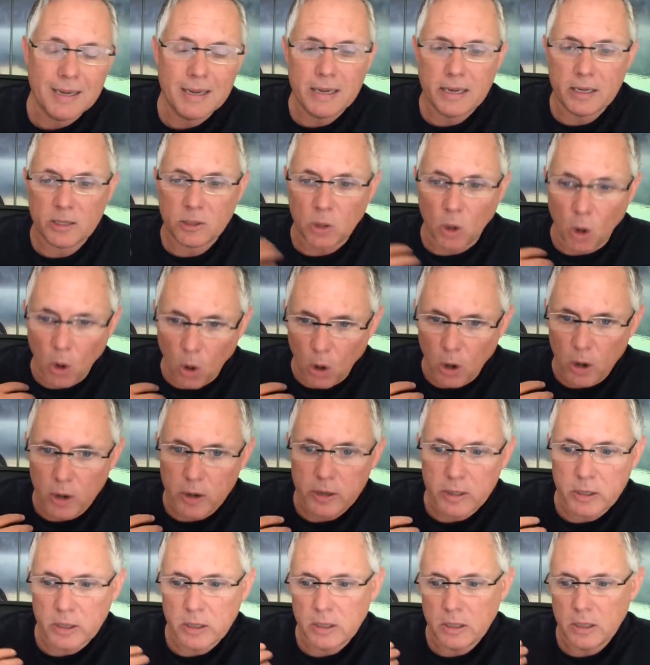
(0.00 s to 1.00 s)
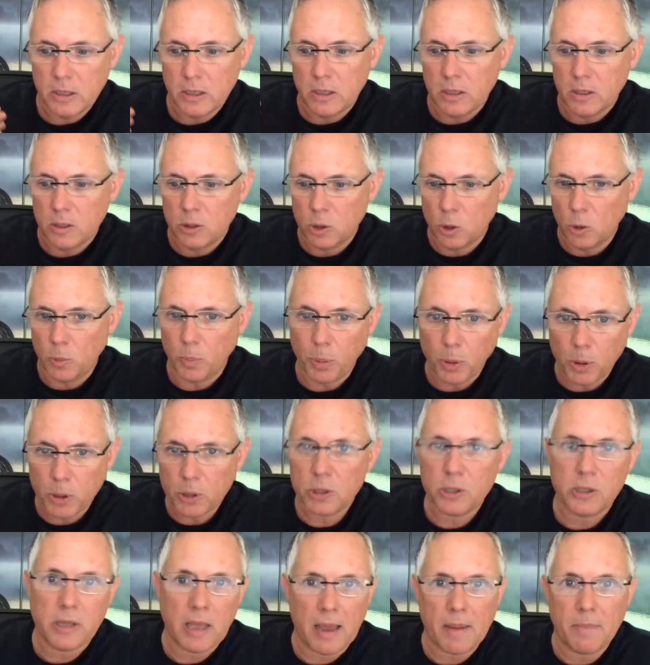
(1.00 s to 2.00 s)
It's hard to
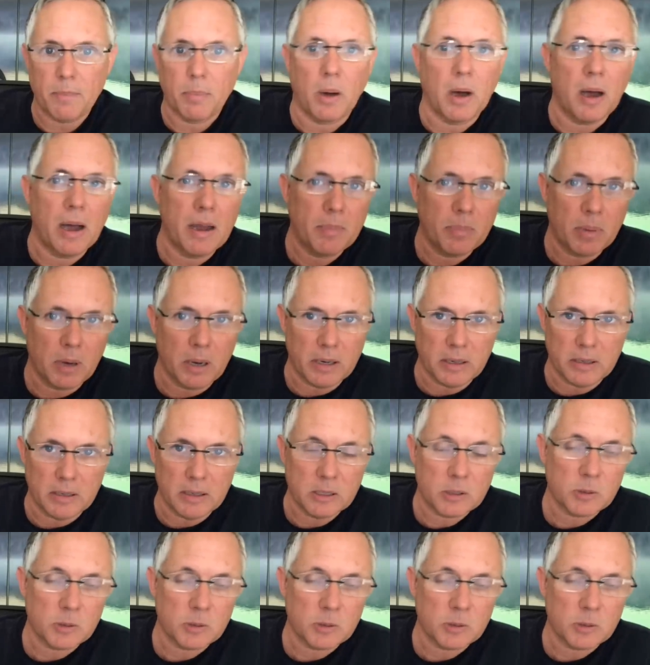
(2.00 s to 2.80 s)
push that buy button.